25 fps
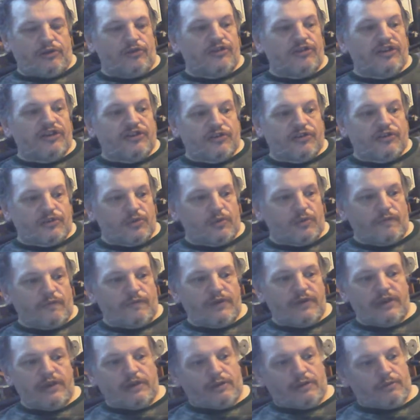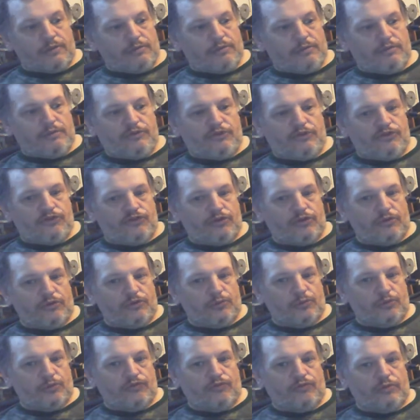need to do a video to show us
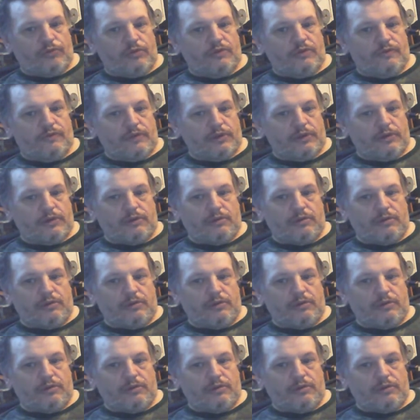what's wrong with it.